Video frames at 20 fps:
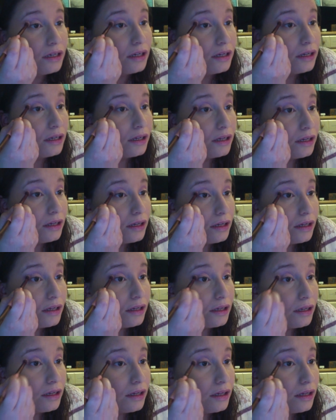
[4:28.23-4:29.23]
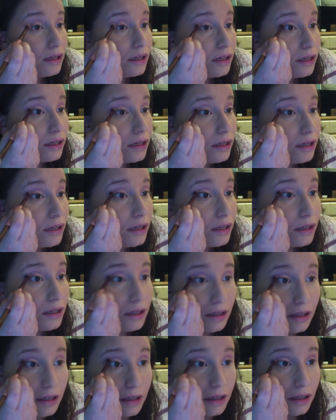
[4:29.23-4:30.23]

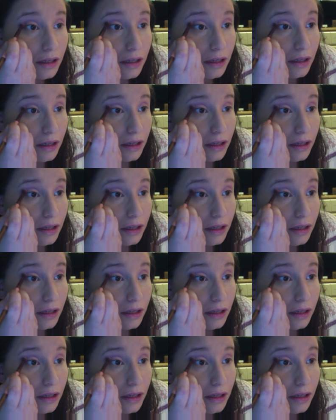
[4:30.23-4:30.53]
Nobody speaks.